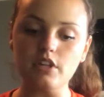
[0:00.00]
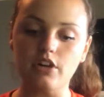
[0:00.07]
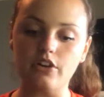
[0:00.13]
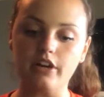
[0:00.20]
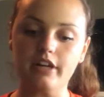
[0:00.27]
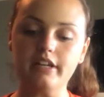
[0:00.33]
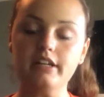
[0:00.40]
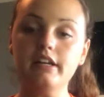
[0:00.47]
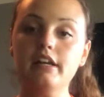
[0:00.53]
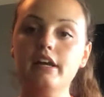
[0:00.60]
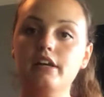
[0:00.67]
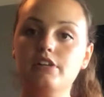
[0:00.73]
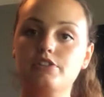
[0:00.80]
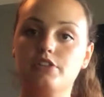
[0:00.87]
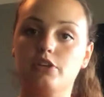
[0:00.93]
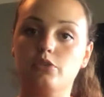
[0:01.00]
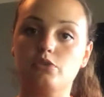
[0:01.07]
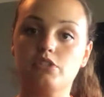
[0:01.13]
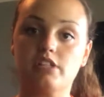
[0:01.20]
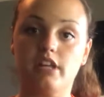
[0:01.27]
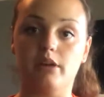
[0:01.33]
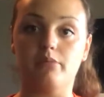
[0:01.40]
All right, so
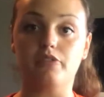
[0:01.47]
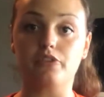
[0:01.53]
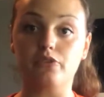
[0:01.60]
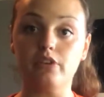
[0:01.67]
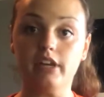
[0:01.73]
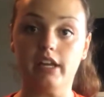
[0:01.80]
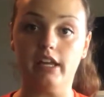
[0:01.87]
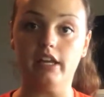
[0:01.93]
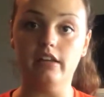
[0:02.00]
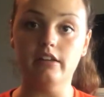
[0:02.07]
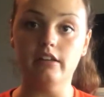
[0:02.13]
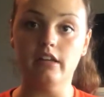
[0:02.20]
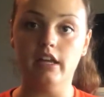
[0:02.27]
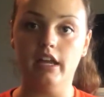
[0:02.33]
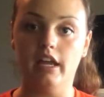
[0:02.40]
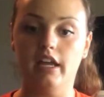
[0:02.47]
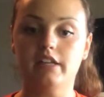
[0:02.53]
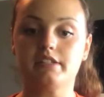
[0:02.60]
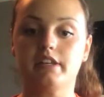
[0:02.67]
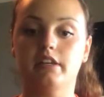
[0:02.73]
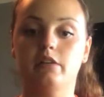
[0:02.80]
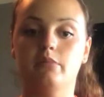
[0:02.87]
step 3
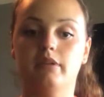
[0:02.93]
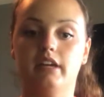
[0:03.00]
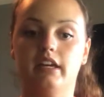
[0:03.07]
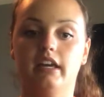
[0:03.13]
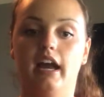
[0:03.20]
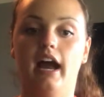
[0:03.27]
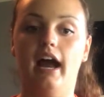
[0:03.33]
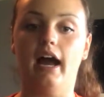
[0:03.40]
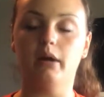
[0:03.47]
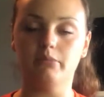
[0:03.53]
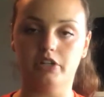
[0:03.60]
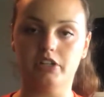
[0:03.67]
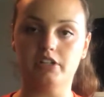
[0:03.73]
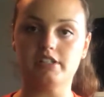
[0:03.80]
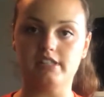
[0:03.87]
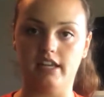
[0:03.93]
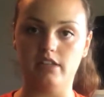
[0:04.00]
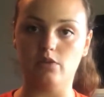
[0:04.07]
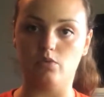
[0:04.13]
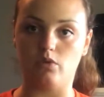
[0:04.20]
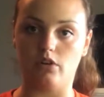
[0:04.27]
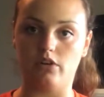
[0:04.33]
is going to be, I'm going to say
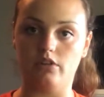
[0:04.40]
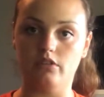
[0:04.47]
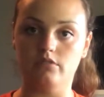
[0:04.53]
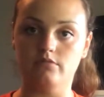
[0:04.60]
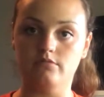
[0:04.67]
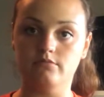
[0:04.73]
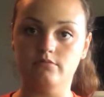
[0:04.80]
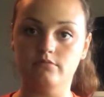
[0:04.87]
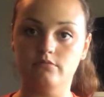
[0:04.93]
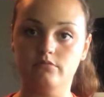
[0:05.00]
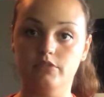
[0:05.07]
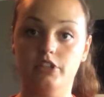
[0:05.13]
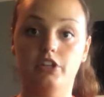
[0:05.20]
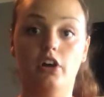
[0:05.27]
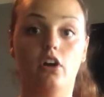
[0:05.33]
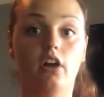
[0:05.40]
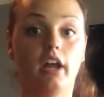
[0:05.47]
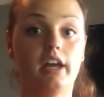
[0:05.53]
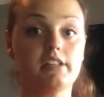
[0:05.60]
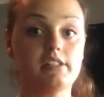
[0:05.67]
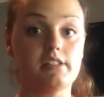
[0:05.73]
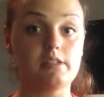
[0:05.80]
the word. The dog
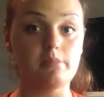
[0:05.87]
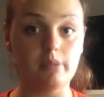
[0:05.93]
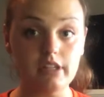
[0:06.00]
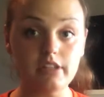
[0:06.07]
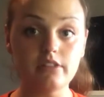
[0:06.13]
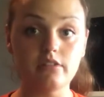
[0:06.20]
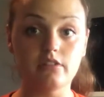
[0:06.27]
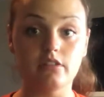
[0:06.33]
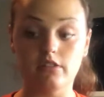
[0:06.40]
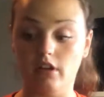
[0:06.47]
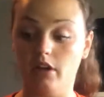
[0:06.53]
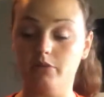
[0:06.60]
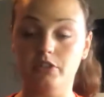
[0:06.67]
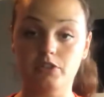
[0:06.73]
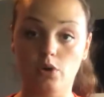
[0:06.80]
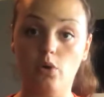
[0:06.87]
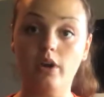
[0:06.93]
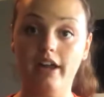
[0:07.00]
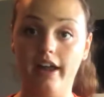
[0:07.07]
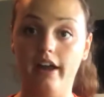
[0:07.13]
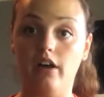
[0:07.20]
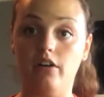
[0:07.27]
has to spit the
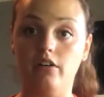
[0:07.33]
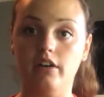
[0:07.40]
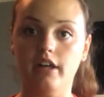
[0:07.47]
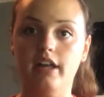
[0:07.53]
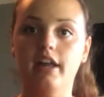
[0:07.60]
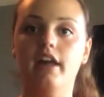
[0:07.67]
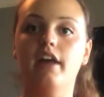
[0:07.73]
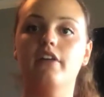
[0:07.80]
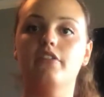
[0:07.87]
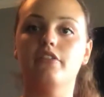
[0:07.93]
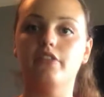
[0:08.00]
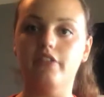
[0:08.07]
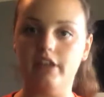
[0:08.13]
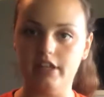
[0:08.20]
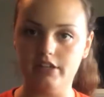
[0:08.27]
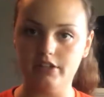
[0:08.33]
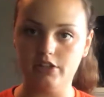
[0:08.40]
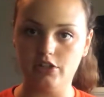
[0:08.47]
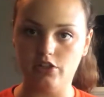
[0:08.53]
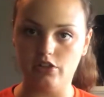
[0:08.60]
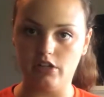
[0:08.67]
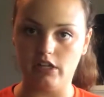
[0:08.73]
toy out. Then
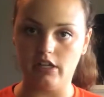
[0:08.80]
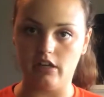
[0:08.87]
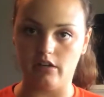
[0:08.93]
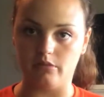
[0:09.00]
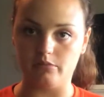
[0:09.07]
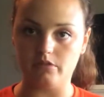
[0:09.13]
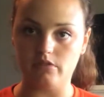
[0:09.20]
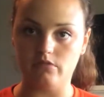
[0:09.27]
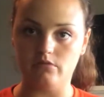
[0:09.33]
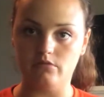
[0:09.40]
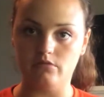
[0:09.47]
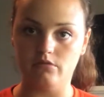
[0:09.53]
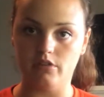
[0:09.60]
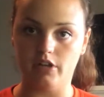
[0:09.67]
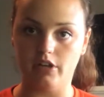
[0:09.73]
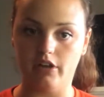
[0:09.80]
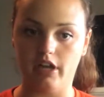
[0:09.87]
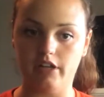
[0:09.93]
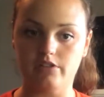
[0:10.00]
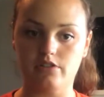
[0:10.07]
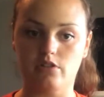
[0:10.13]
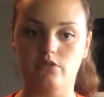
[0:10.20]
the cookie comes.
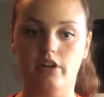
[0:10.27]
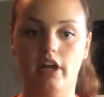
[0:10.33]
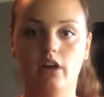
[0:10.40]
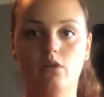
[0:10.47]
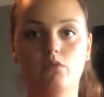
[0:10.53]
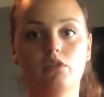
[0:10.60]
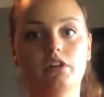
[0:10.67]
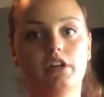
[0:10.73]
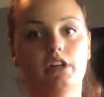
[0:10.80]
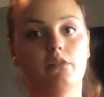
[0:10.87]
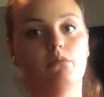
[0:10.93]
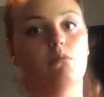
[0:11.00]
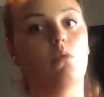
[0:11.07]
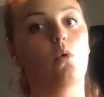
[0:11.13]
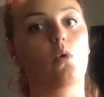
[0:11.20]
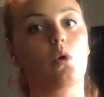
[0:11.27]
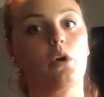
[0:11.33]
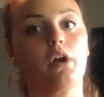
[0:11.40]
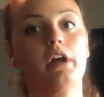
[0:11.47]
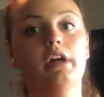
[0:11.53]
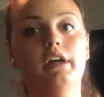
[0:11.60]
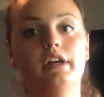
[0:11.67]
Okay, so now we're getting
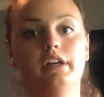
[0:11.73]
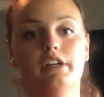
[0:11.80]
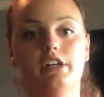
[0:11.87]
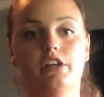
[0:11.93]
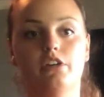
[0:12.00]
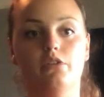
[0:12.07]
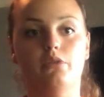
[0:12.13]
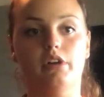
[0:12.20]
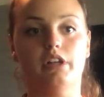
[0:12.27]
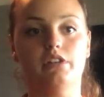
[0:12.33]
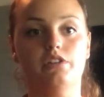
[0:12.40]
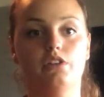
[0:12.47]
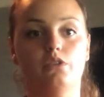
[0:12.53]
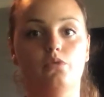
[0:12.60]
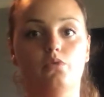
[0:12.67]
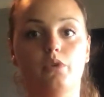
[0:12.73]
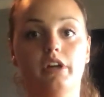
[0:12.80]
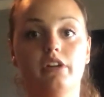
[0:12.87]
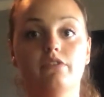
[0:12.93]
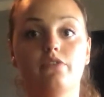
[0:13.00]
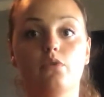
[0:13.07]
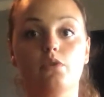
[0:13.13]
more, into
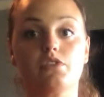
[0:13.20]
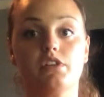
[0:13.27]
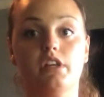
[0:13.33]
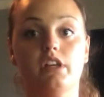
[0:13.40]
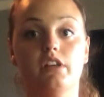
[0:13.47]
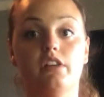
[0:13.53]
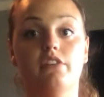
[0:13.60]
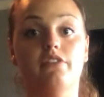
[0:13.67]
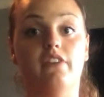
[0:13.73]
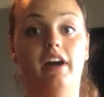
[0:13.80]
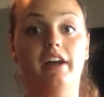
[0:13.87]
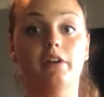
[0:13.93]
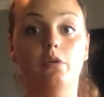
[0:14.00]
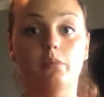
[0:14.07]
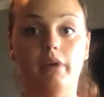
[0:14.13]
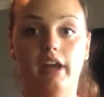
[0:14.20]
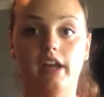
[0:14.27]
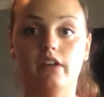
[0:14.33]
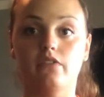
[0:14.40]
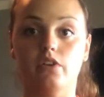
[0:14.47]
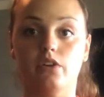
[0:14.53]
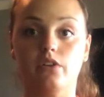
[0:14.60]
reinforcing the final
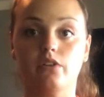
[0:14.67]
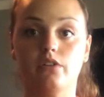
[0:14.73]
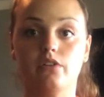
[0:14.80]
behavior.